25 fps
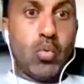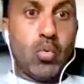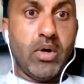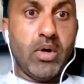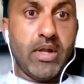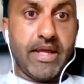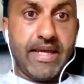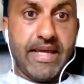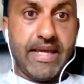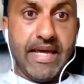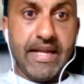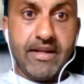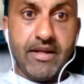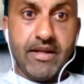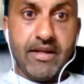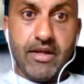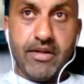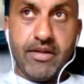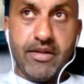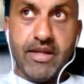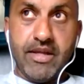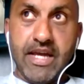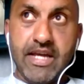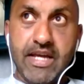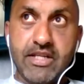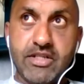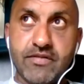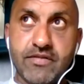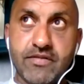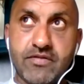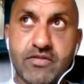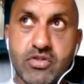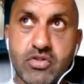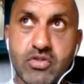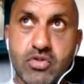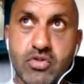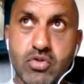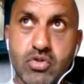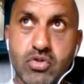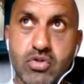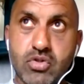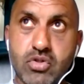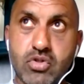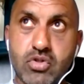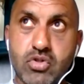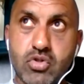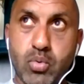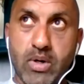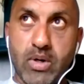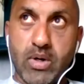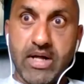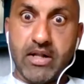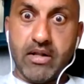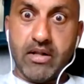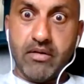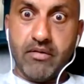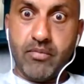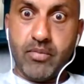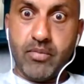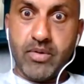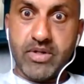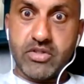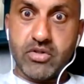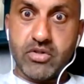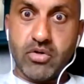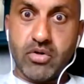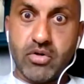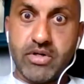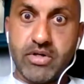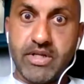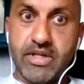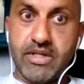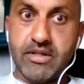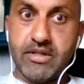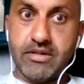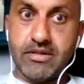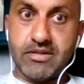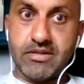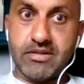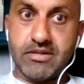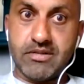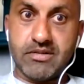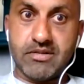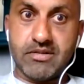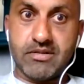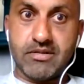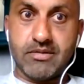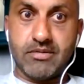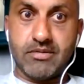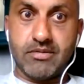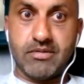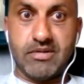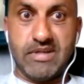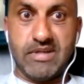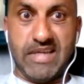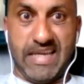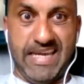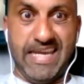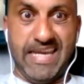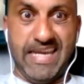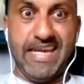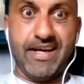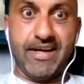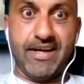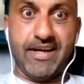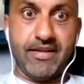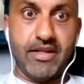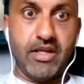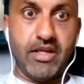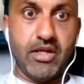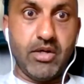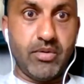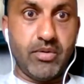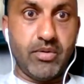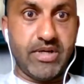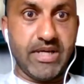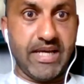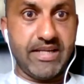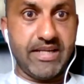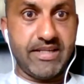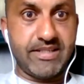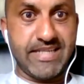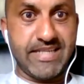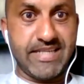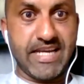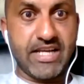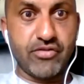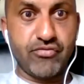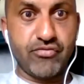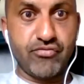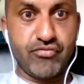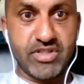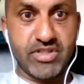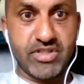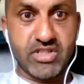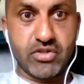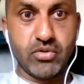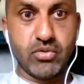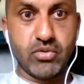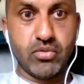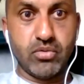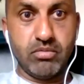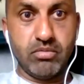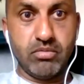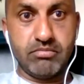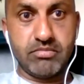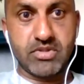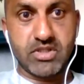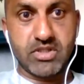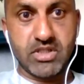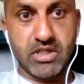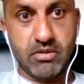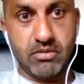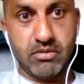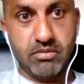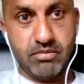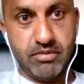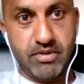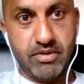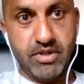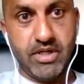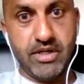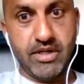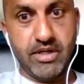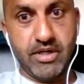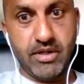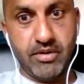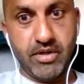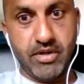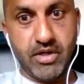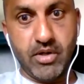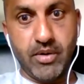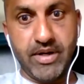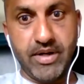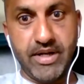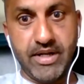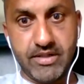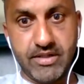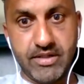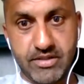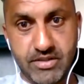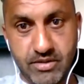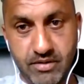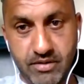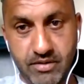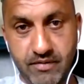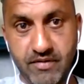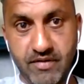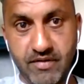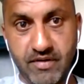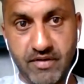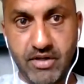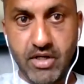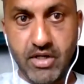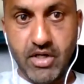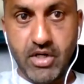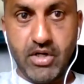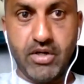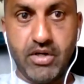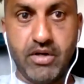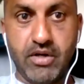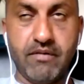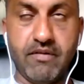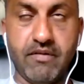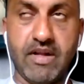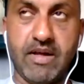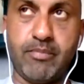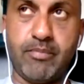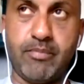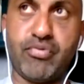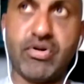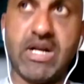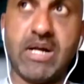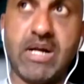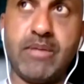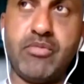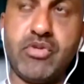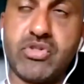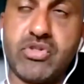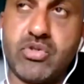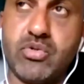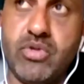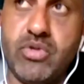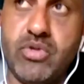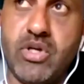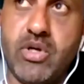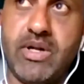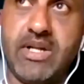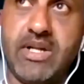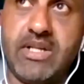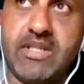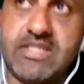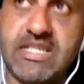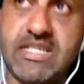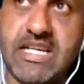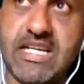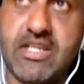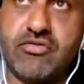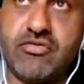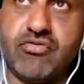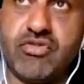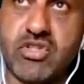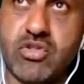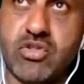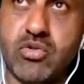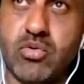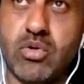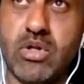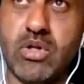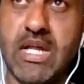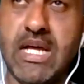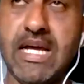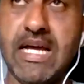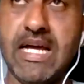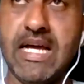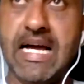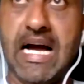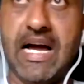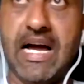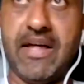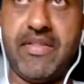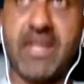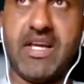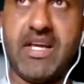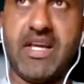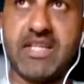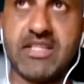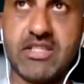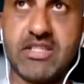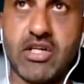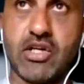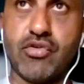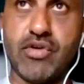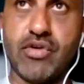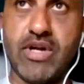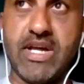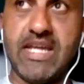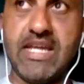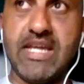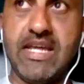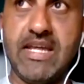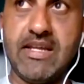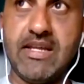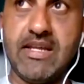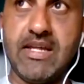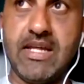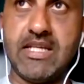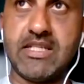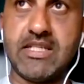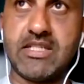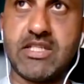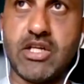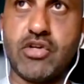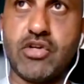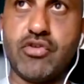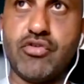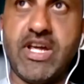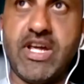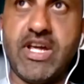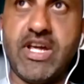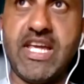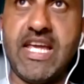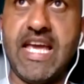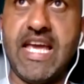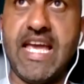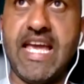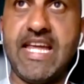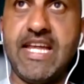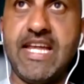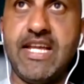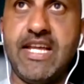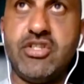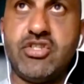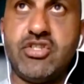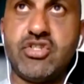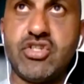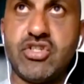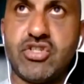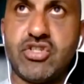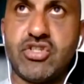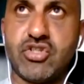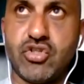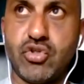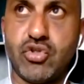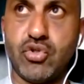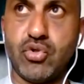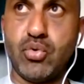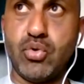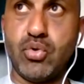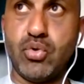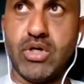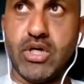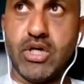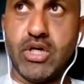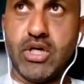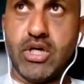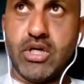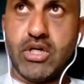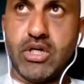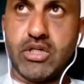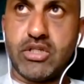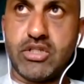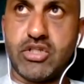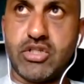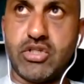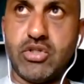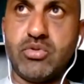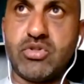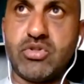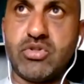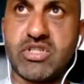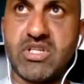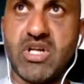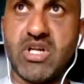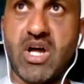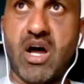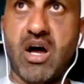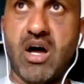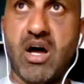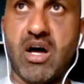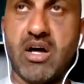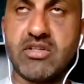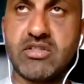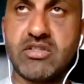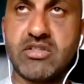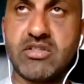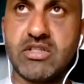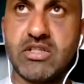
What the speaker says: again, at the age of 12, we're talking here in the UK, secondary school. So, you're going into, you've left primary school, you're going into secondary school. I think it's a great age to start